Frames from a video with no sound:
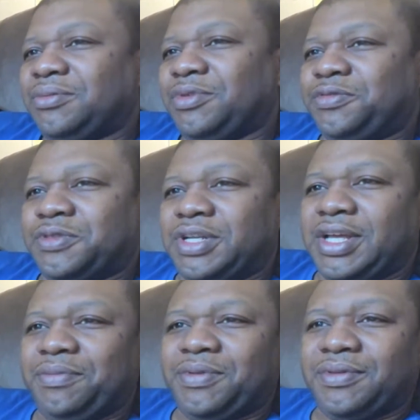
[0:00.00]
before
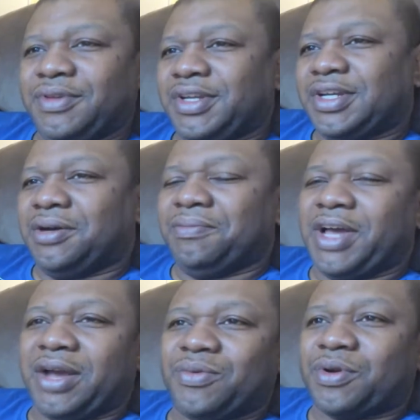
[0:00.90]
they come
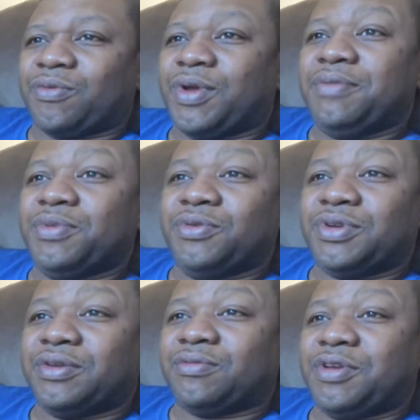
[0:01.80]
back with a
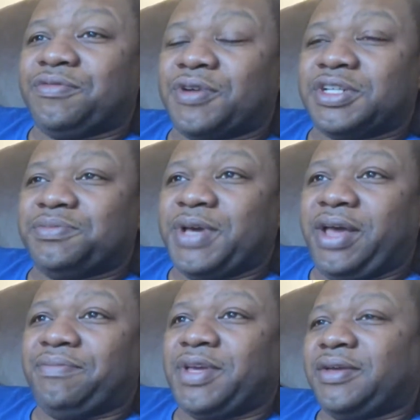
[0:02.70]
reboot and refresh
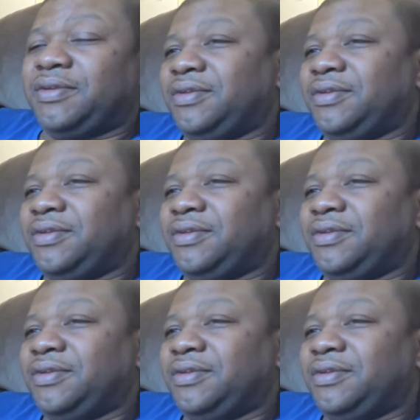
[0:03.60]
Batman.